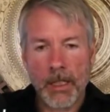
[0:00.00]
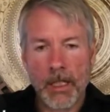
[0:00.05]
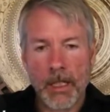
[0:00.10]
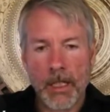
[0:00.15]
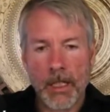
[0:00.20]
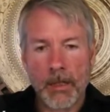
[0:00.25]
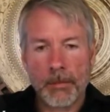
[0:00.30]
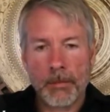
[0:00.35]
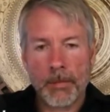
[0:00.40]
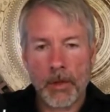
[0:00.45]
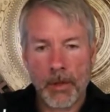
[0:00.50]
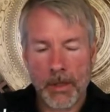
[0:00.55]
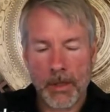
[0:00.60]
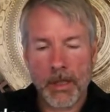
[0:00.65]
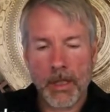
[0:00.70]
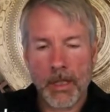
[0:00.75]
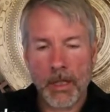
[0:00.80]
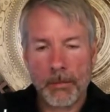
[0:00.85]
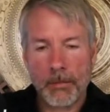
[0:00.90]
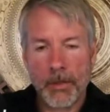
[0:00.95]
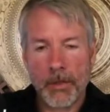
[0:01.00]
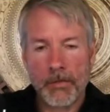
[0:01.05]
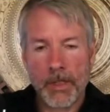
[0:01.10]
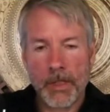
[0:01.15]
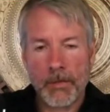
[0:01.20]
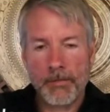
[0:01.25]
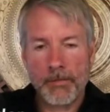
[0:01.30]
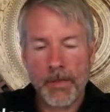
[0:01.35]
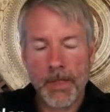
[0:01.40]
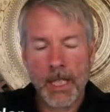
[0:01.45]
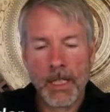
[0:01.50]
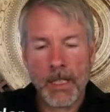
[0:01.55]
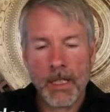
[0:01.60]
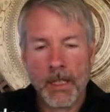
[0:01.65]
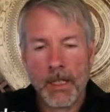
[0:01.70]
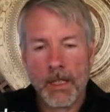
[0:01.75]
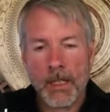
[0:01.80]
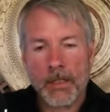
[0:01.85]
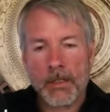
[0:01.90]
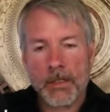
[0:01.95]
app on top of them.
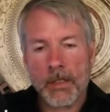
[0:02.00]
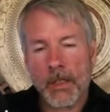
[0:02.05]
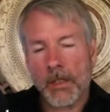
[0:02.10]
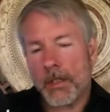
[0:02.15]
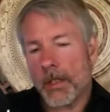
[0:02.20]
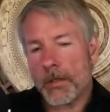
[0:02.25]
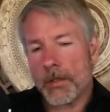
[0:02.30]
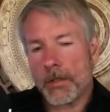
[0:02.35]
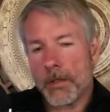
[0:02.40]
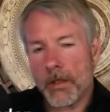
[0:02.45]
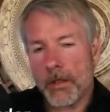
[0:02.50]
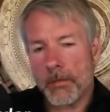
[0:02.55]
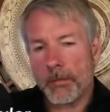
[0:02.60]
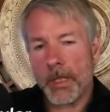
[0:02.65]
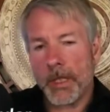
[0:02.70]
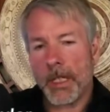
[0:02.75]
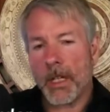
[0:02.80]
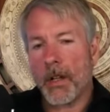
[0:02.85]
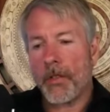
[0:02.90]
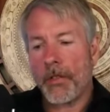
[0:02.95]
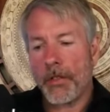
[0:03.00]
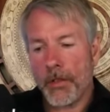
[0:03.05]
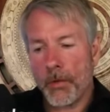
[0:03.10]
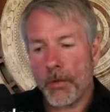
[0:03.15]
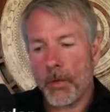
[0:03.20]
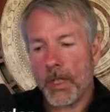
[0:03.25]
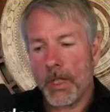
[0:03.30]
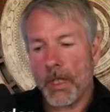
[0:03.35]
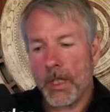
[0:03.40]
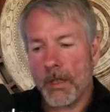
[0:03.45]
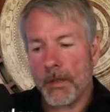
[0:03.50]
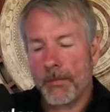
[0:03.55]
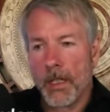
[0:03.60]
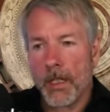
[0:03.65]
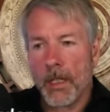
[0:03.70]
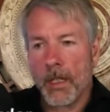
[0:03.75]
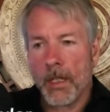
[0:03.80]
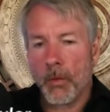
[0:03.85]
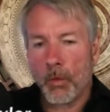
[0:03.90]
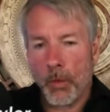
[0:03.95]
So those are the big three.
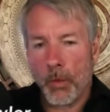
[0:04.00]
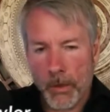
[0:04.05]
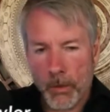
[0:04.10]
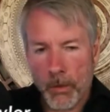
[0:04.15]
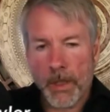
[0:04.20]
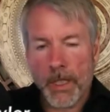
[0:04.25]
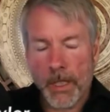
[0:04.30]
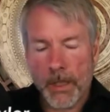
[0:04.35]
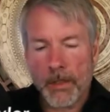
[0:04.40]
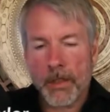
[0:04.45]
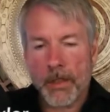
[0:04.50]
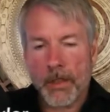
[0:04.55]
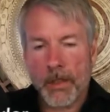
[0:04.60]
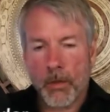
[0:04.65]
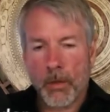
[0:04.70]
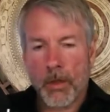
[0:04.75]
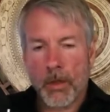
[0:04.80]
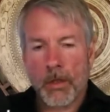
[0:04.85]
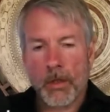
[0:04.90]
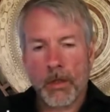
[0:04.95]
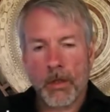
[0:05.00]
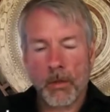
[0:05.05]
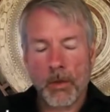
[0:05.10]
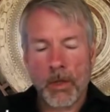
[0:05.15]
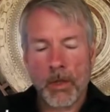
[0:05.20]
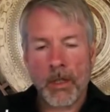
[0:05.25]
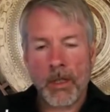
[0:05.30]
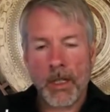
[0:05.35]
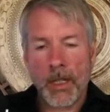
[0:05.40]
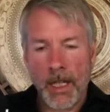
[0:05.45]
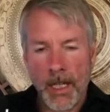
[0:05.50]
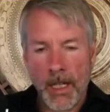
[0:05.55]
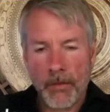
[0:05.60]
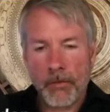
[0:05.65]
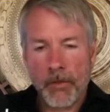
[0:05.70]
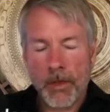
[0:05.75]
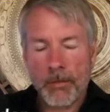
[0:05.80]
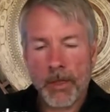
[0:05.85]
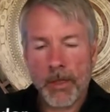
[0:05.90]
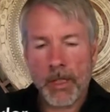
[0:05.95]
We will get to the world where
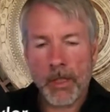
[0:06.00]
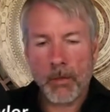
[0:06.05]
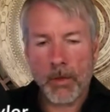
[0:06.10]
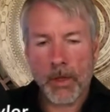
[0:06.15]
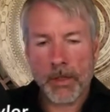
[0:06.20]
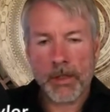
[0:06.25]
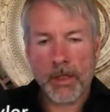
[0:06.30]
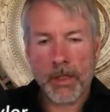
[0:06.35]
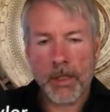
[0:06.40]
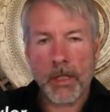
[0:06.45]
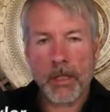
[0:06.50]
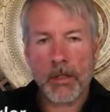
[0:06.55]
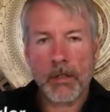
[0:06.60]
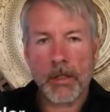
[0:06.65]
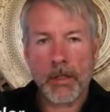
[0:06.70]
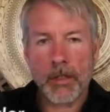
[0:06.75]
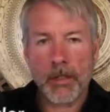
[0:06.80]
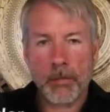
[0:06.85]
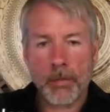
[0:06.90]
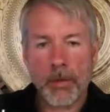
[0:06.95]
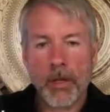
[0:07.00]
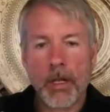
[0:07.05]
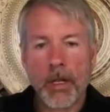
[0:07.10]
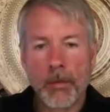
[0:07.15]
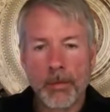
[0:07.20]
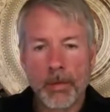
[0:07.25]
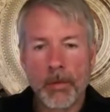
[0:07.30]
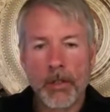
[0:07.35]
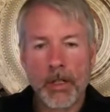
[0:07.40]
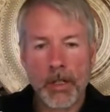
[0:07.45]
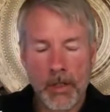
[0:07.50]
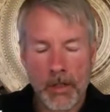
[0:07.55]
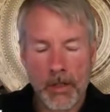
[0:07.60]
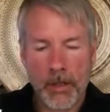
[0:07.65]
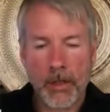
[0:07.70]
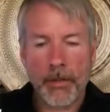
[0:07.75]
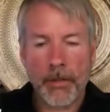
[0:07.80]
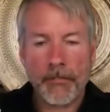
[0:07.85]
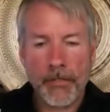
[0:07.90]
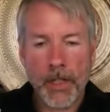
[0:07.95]
everybody wants to carry their property on
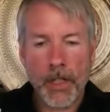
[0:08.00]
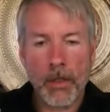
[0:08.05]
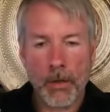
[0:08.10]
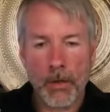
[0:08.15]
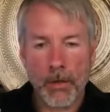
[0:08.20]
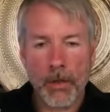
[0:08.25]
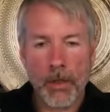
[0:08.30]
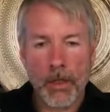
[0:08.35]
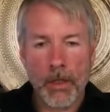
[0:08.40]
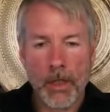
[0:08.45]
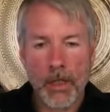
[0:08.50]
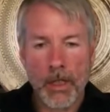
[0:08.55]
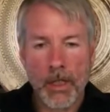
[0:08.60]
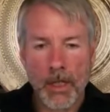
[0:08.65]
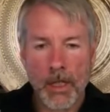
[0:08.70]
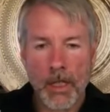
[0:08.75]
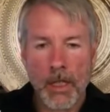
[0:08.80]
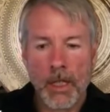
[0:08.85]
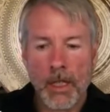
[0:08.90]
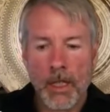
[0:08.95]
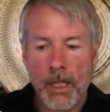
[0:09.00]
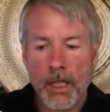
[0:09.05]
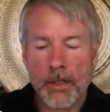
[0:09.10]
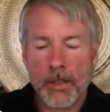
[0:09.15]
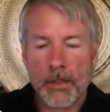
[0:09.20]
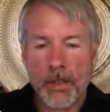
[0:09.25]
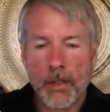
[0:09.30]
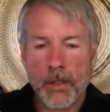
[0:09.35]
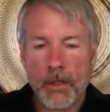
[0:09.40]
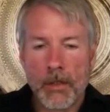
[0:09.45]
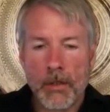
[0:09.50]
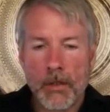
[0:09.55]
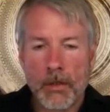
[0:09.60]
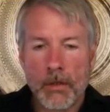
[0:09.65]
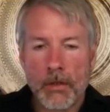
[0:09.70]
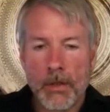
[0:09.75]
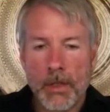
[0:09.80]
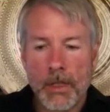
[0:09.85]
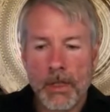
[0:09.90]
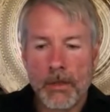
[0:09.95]
their phone. And
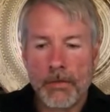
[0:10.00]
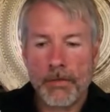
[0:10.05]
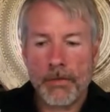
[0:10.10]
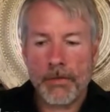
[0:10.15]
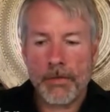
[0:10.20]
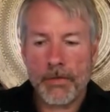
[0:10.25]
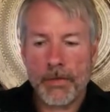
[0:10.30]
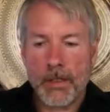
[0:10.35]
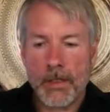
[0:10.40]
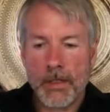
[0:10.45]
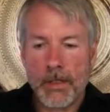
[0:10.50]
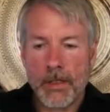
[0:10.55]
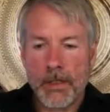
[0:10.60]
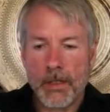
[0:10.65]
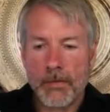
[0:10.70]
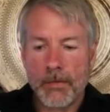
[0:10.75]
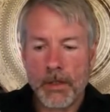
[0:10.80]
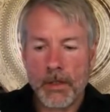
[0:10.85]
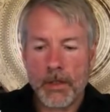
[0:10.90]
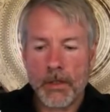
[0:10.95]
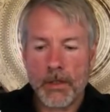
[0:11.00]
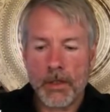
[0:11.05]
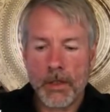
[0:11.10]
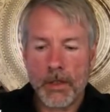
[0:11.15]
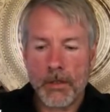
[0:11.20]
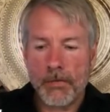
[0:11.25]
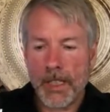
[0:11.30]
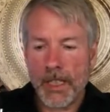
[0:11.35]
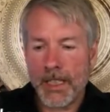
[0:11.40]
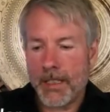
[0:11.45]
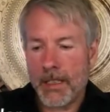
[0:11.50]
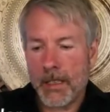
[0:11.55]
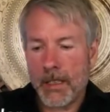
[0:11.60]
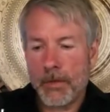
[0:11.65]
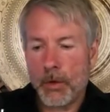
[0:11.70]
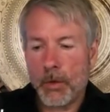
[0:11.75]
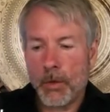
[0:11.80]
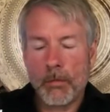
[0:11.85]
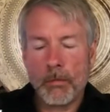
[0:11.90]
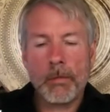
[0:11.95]
so if I give
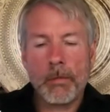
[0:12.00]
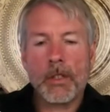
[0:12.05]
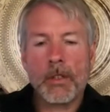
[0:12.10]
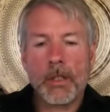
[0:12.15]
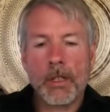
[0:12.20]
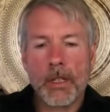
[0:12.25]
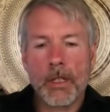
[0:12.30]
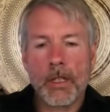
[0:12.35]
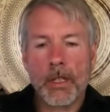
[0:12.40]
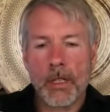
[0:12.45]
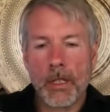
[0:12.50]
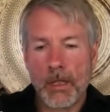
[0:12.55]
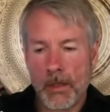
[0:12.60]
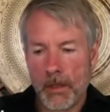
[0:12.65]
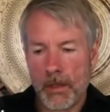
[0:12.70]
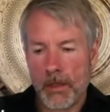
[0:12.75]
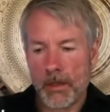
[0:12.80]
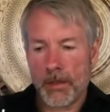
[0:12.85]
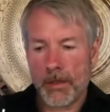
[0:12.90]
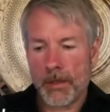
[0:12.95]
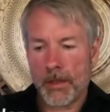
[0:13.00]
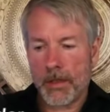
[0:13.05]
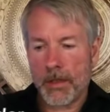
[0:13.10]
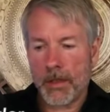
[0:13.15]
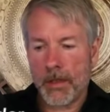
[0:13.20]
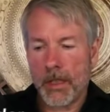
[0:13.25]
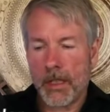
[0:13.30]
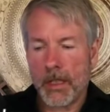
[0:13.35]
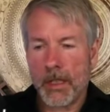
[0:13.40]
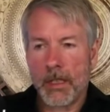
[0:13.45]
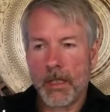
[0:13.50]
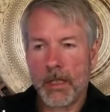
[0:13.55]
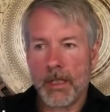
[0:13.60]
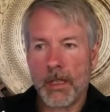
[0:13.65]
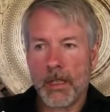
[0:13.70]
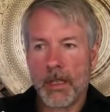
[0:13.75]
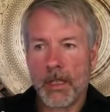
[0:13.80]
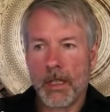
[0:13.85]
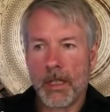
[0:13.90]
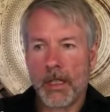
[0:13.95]
you $1 million
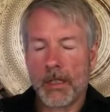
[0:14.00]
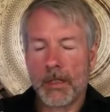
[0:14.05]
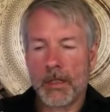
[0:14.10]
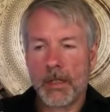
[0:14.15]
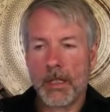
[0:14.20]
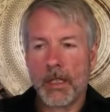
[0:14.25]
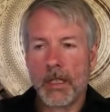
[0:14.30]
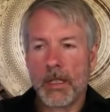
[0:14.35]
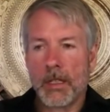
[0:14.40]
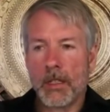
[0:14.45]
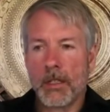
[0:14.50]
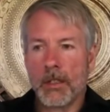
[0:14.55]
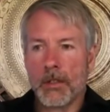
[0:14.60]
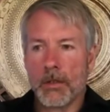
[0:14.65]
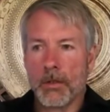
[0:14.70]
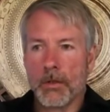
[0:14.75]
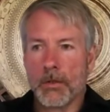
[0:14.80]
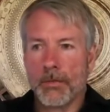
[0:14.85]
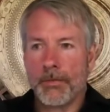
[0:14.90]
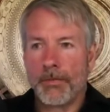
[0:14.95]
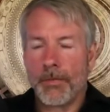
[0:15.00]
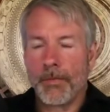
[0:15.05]
and I say to you,